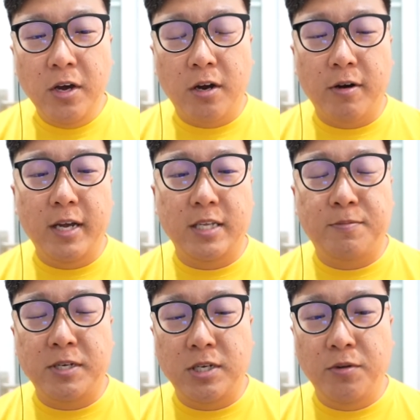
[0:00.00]
alright,
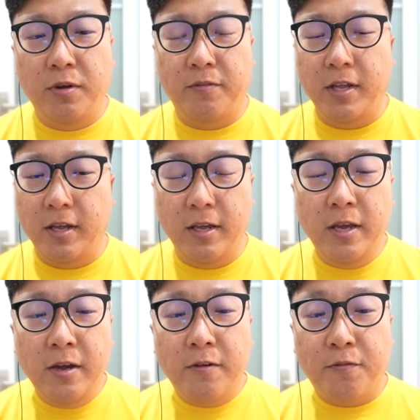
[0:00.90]
especially with the
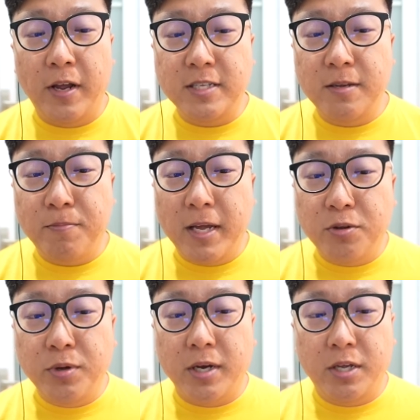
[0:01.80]
Frenzy Plant
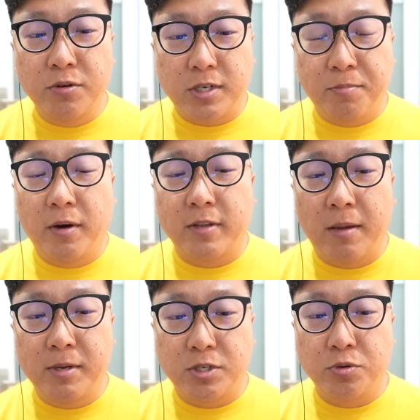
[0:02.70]
doing a huge amount of
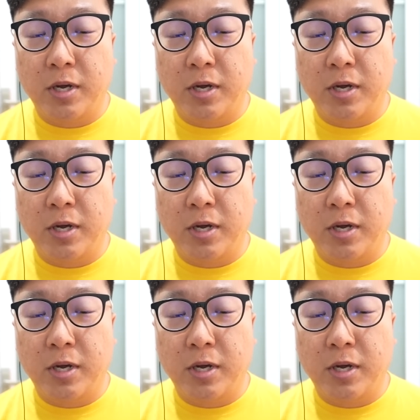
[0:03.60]
damage to